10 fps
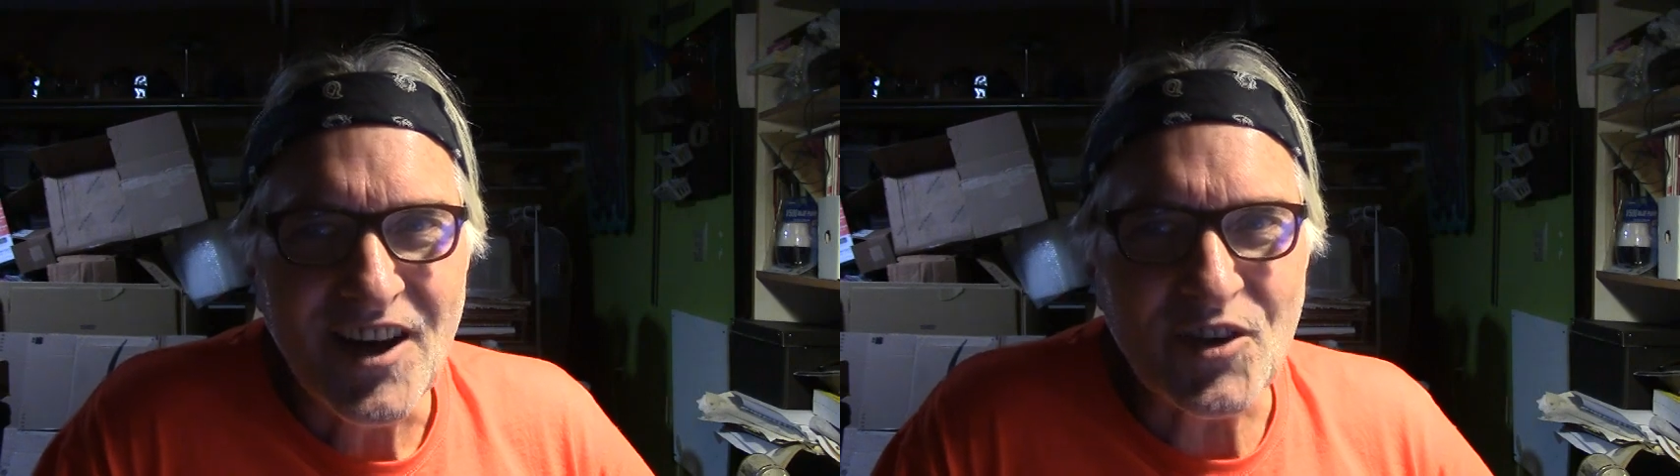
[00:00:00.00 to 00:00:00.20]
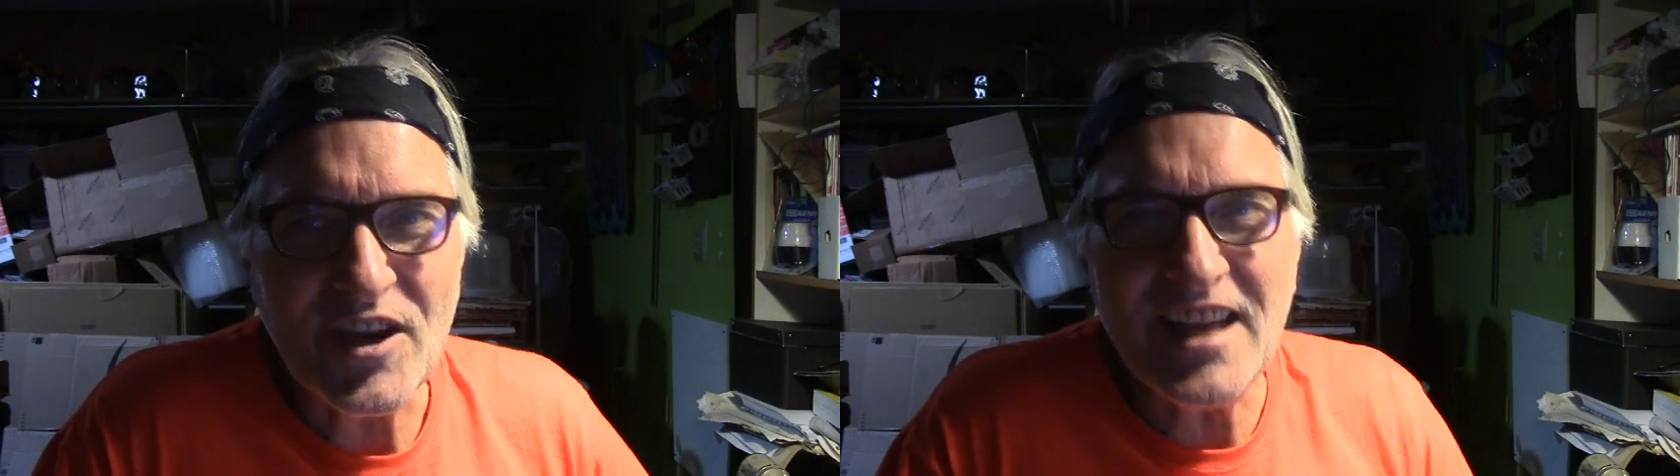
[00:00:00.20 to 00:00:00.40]

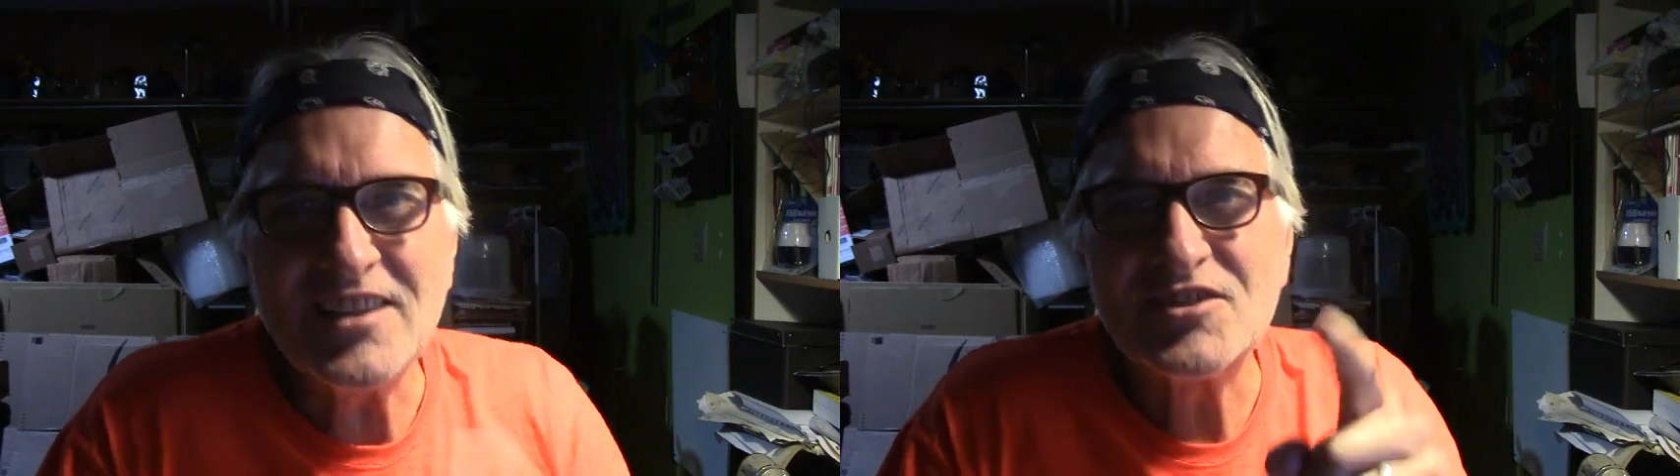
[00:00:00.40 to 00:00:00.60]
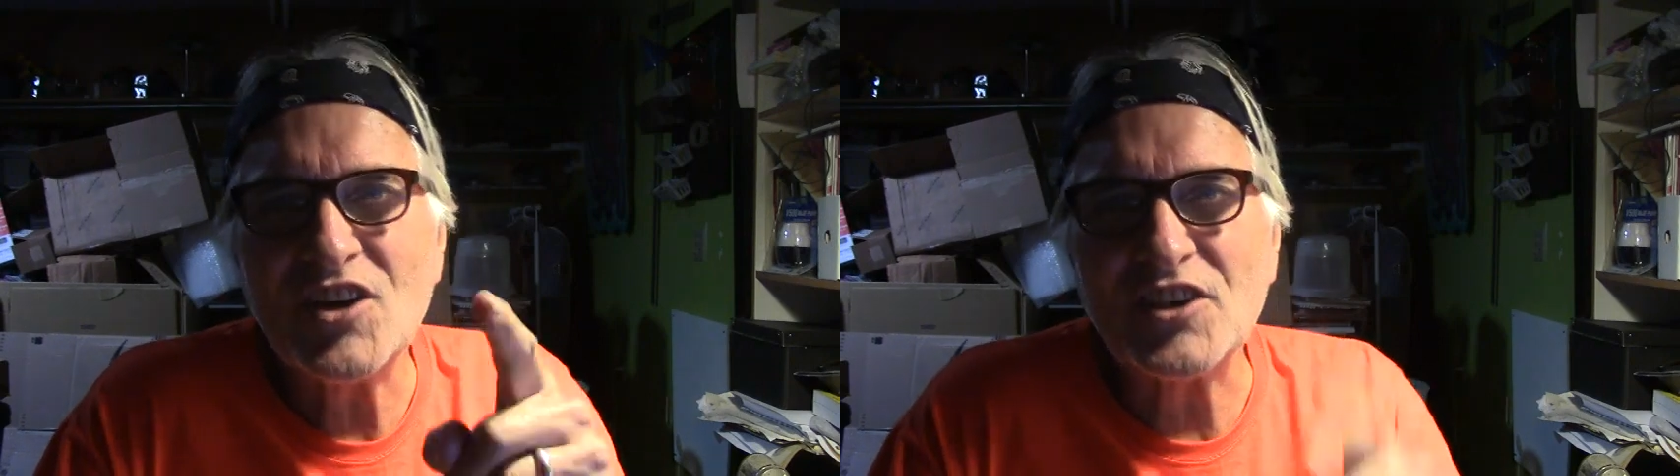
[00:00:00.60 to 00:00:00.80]

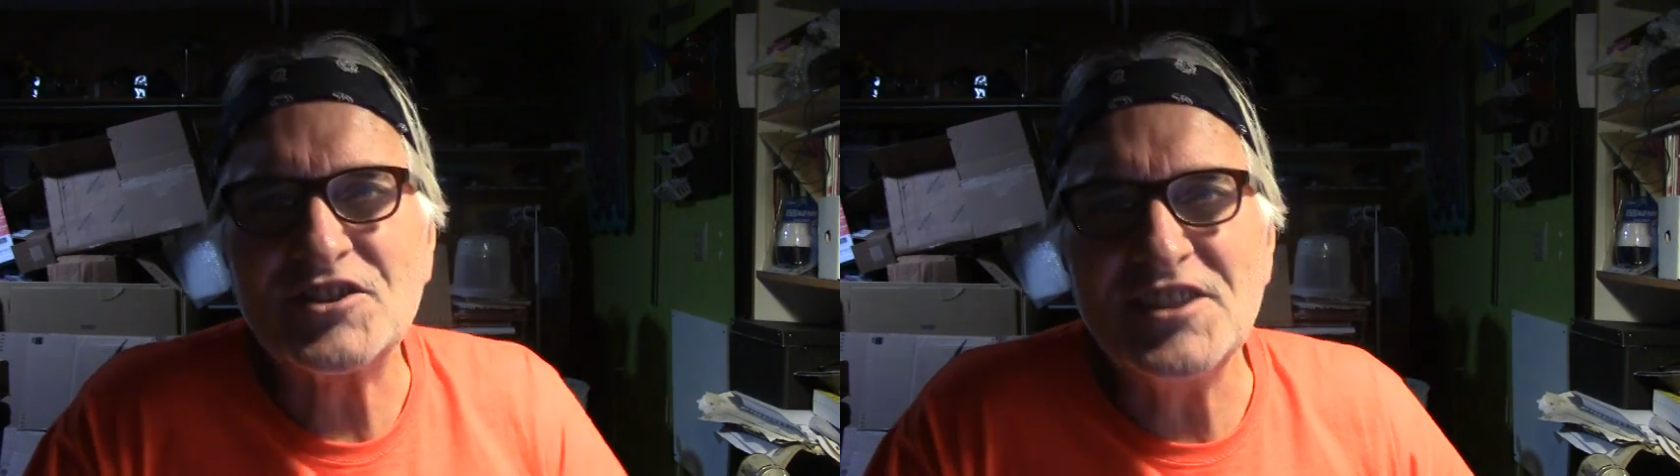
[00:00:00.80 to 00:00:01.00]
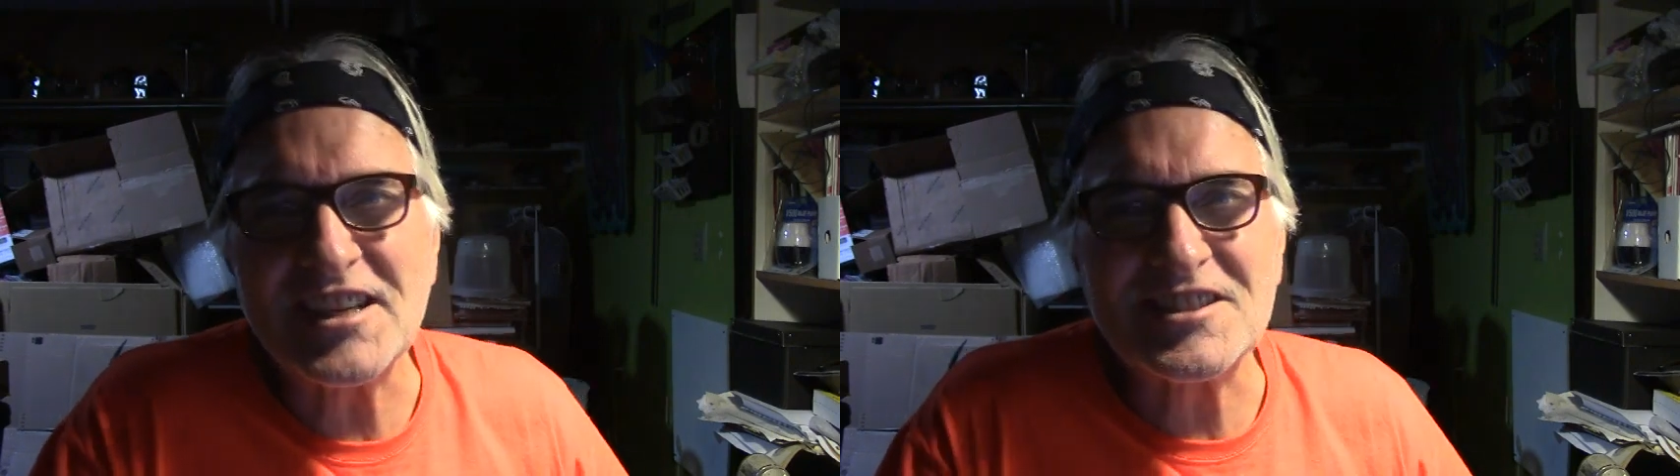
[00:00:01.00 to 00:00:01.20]
Okay, talk
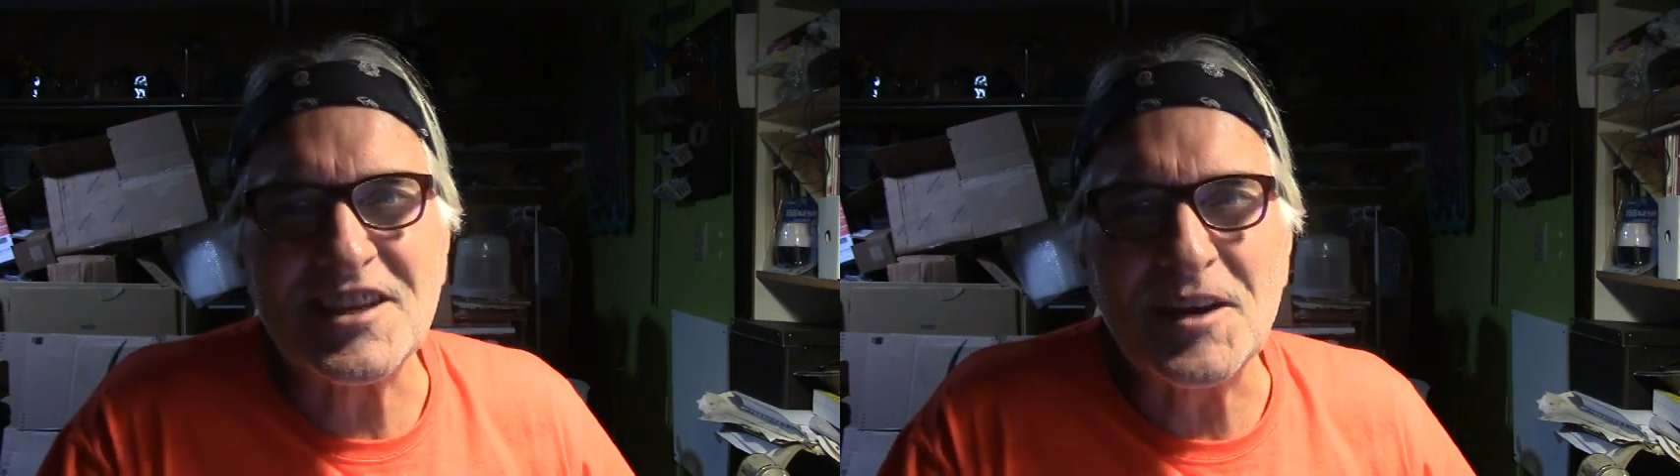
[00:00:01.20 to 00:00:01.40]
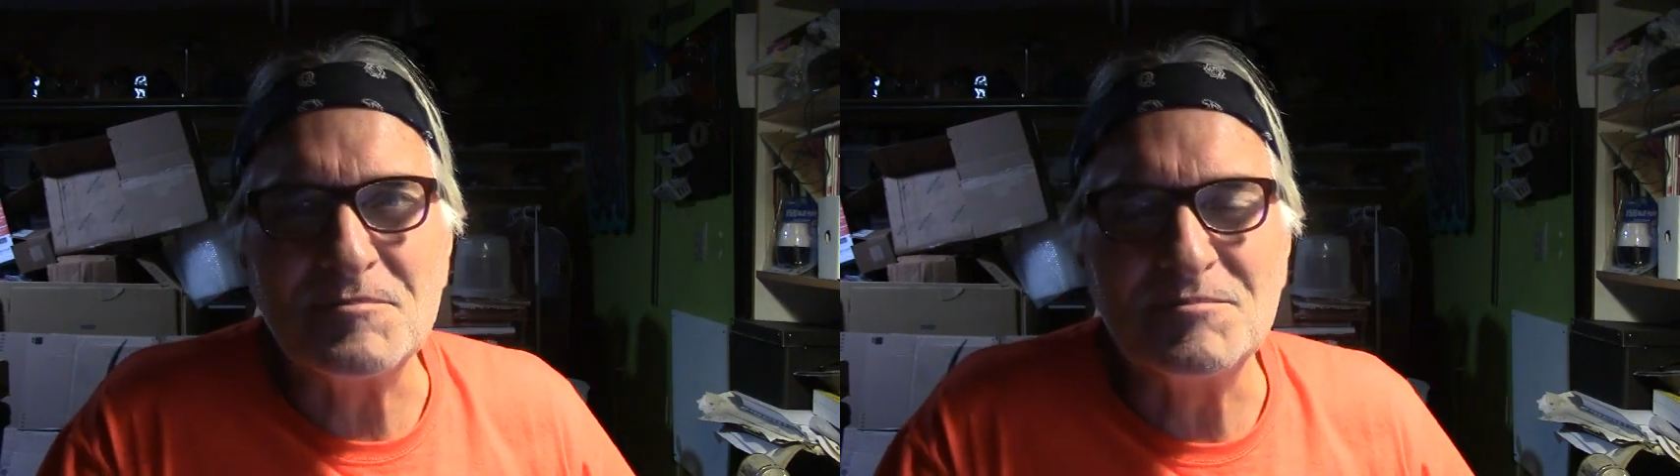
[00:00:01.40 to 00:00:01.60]
to you next
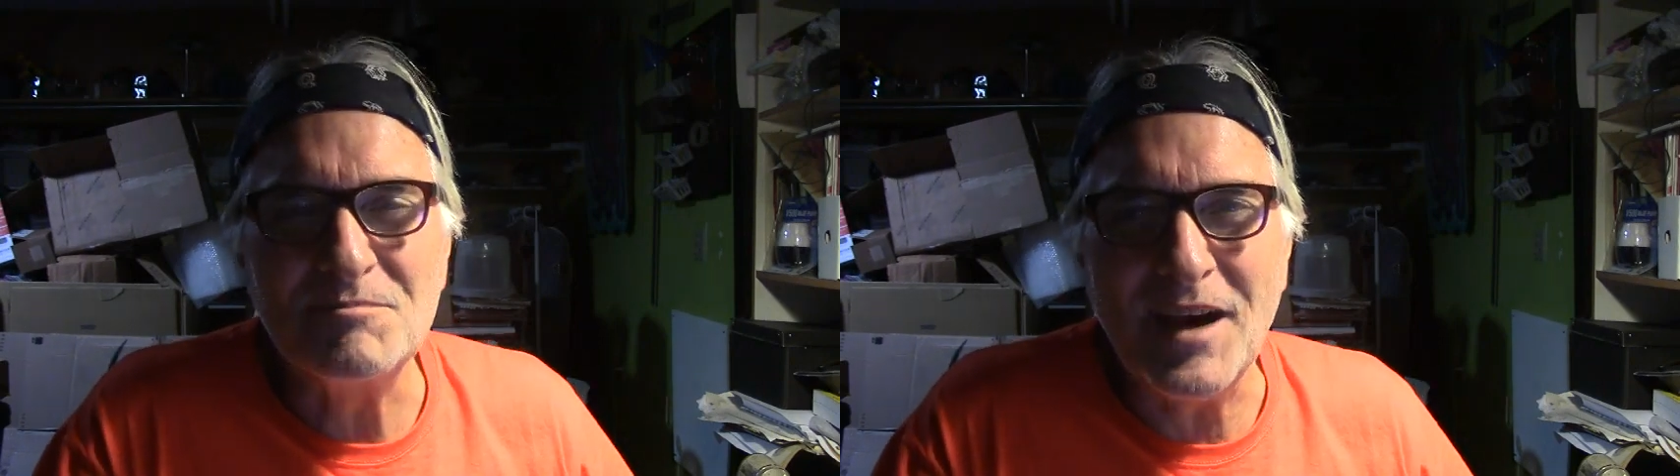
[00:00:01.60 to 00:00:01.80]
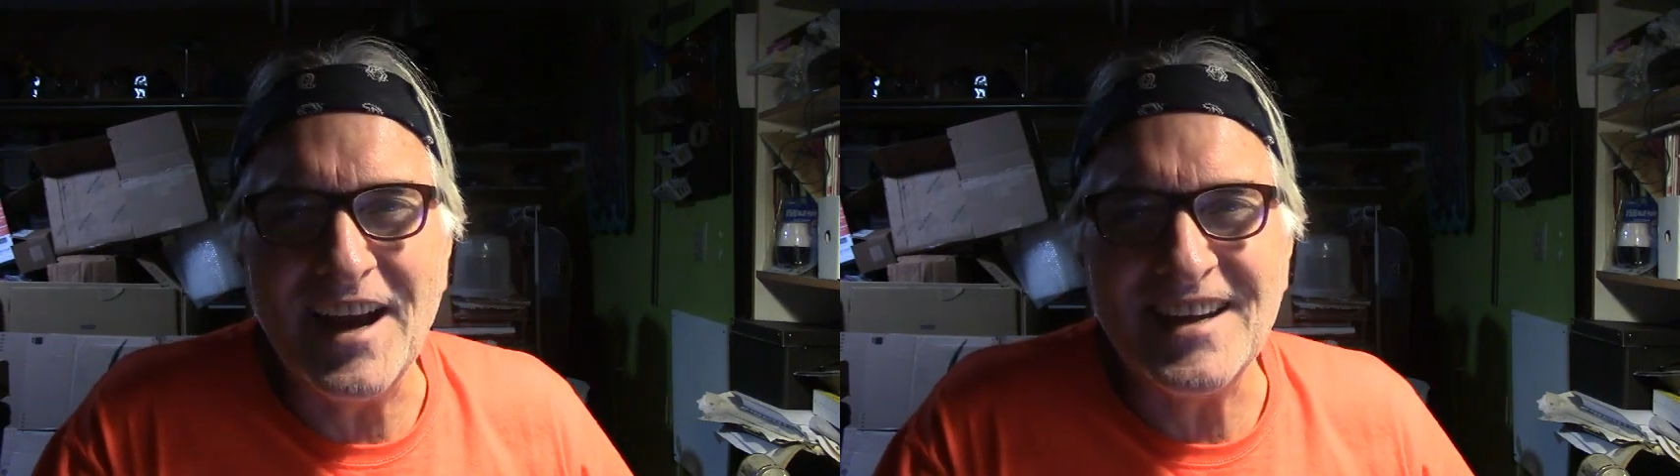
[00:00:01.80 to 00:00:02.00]
time.
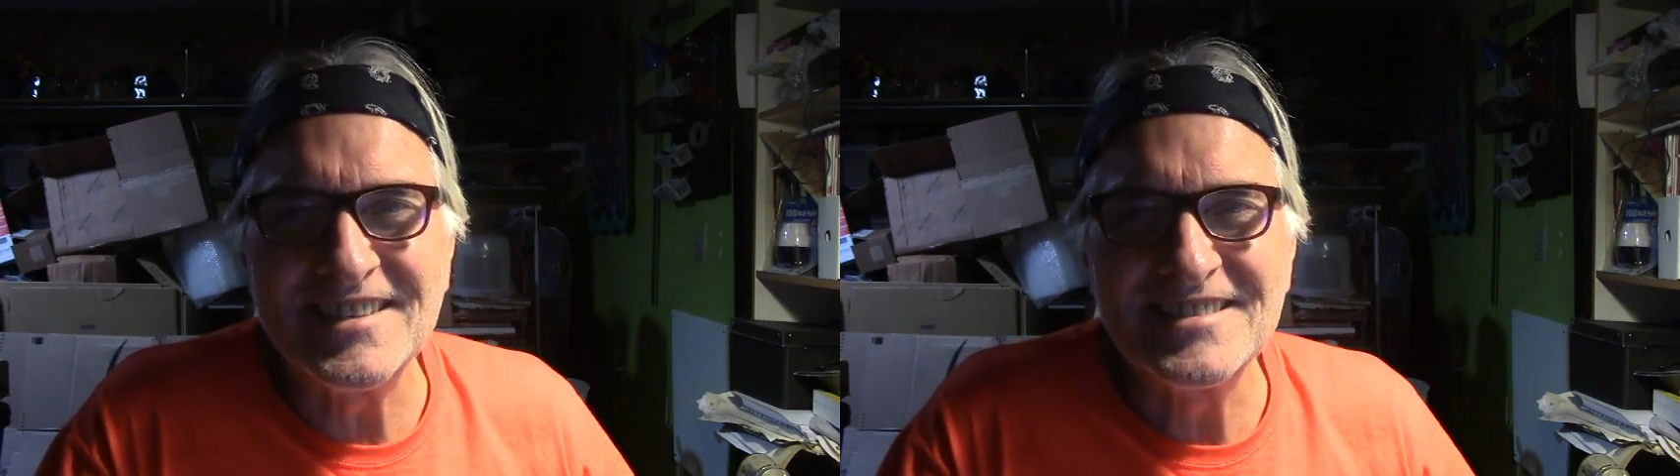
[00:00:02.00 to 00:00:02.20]
Bye.